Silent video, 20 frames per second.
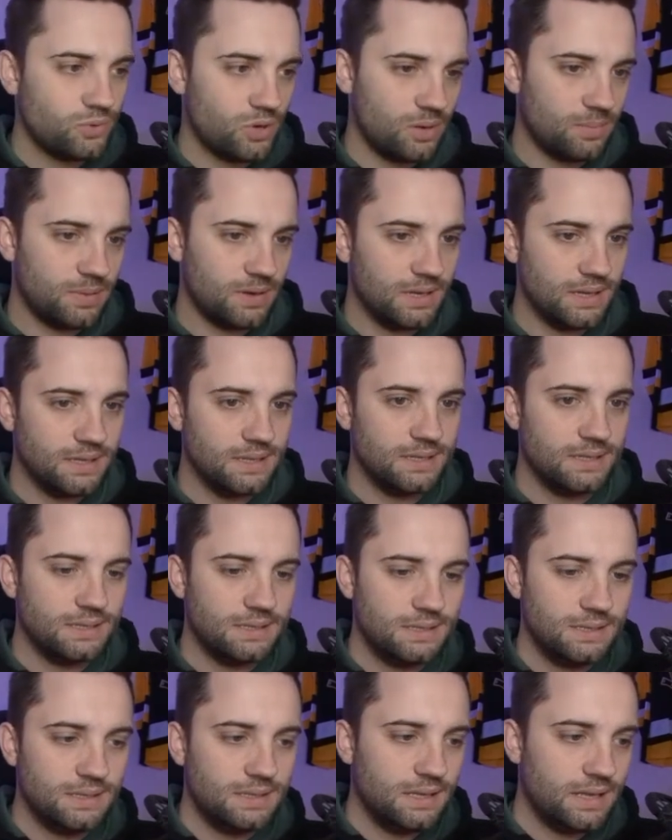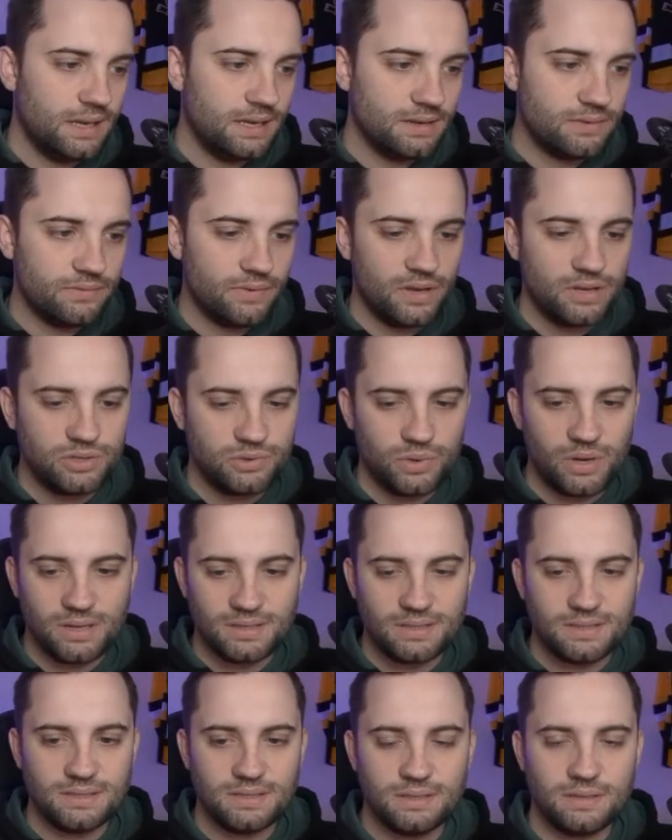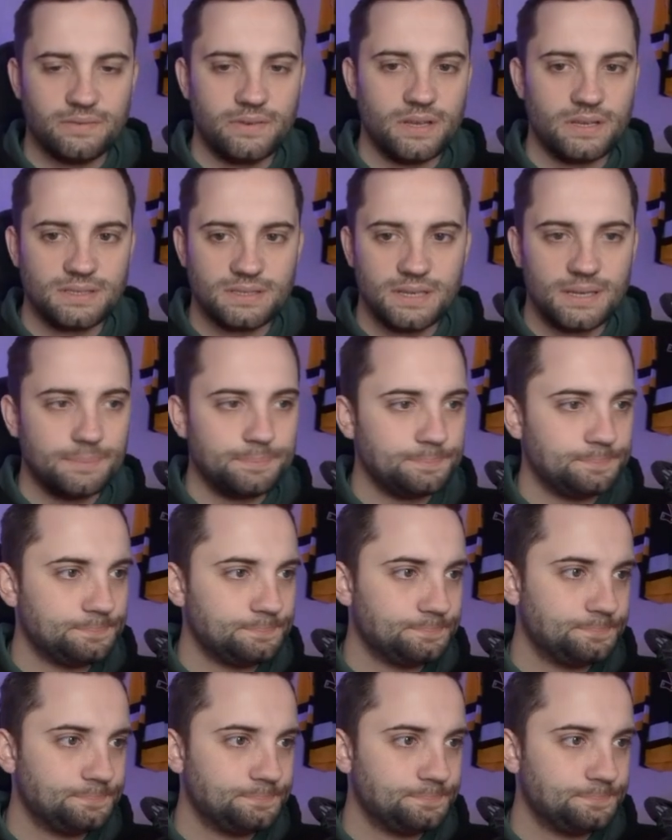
properly, and you can find your asses in the first team.